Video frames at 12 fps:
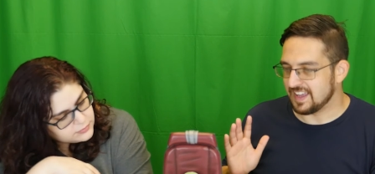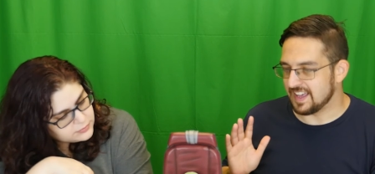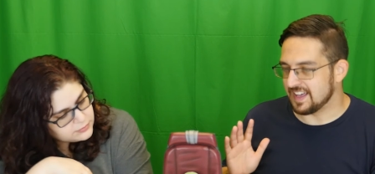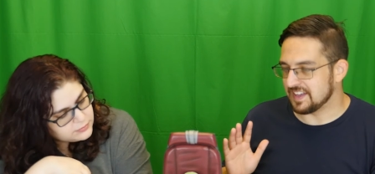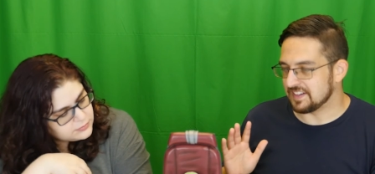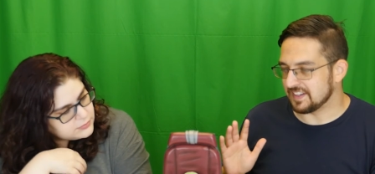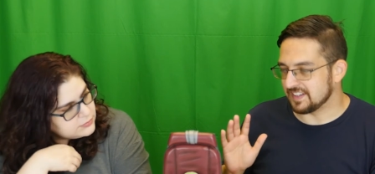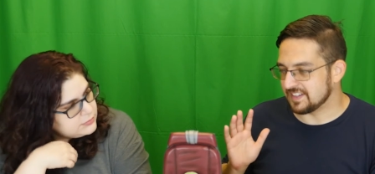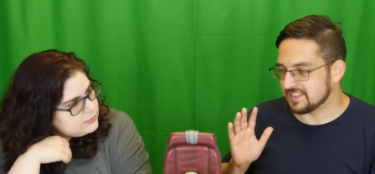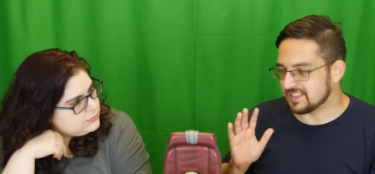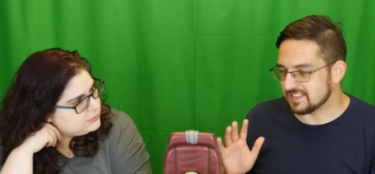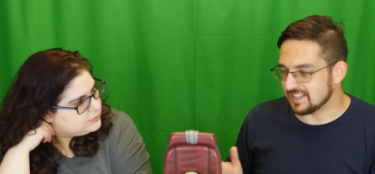Speaker 1: and it
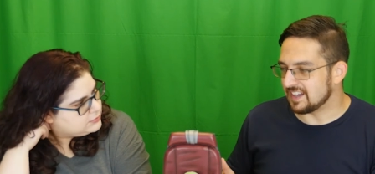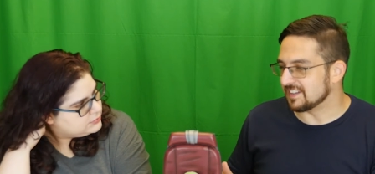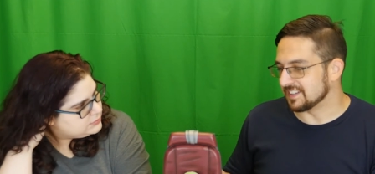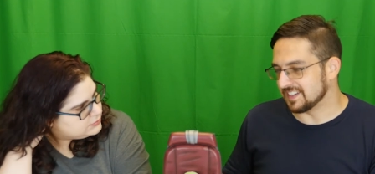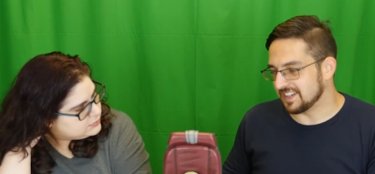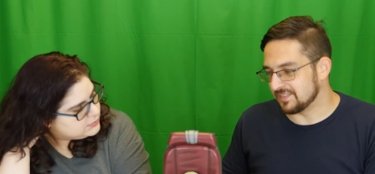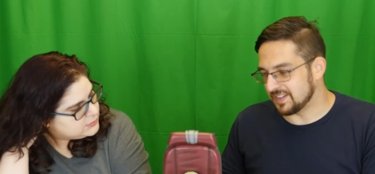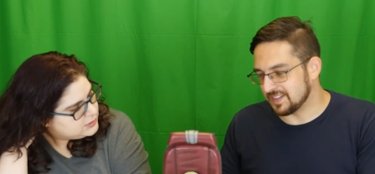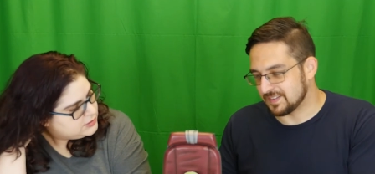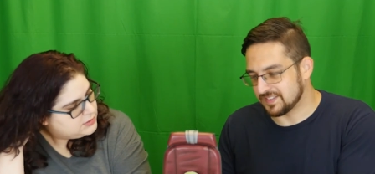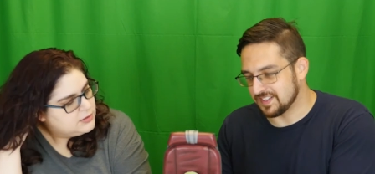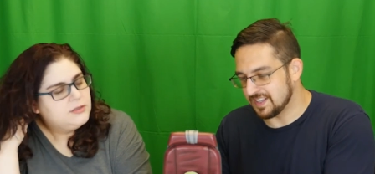is solid. I mean,
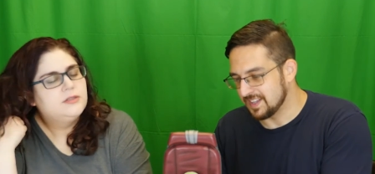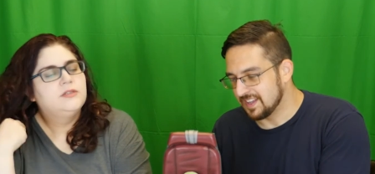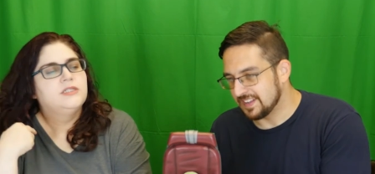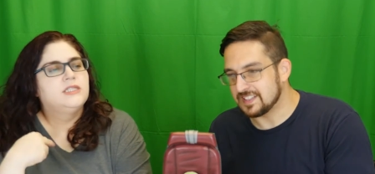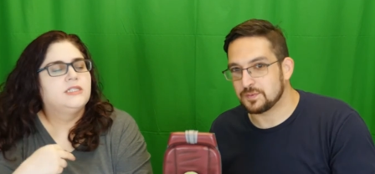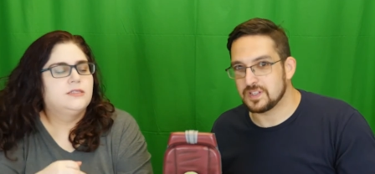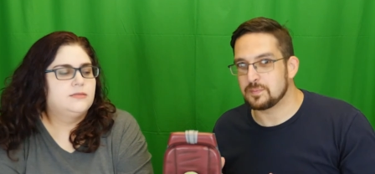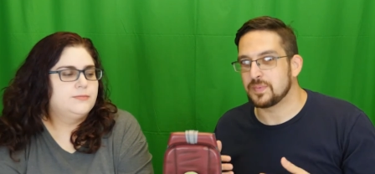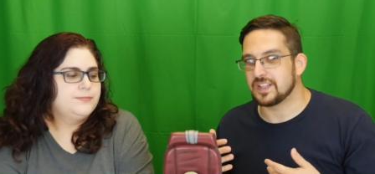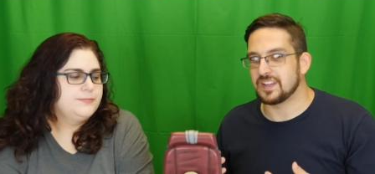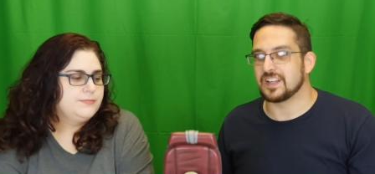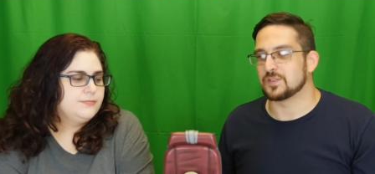like I said, it, that's really the
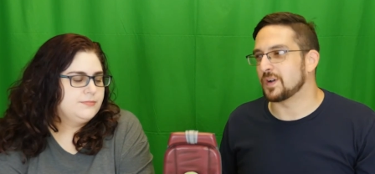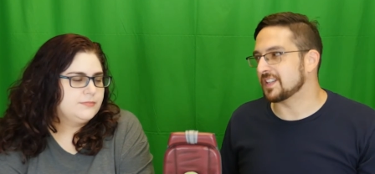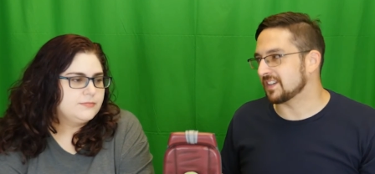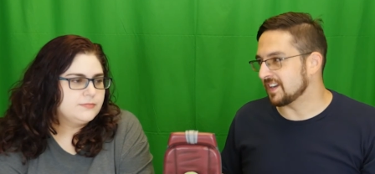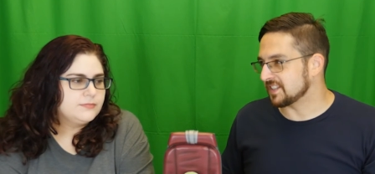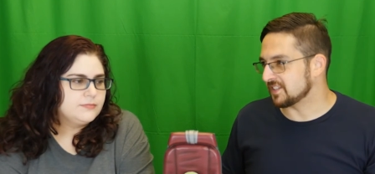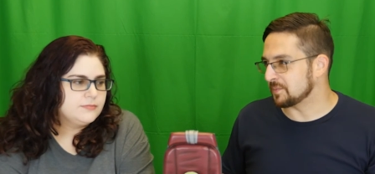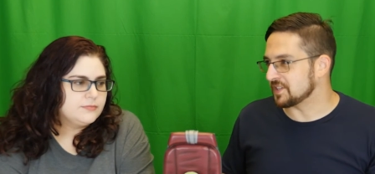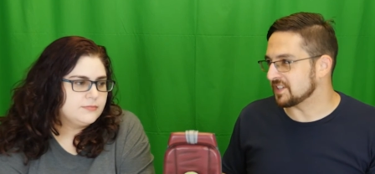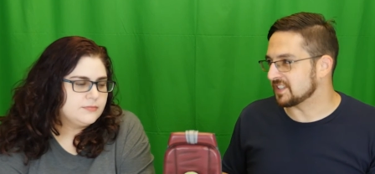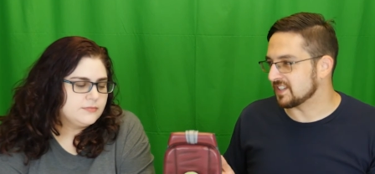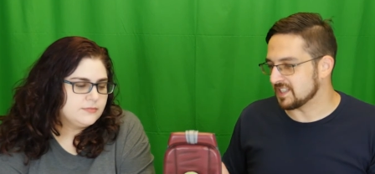big thing is why it's costing so
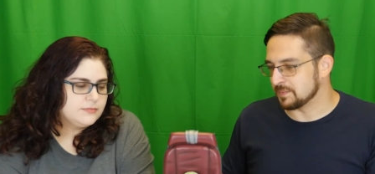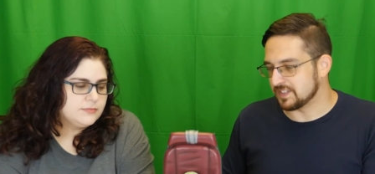much is because the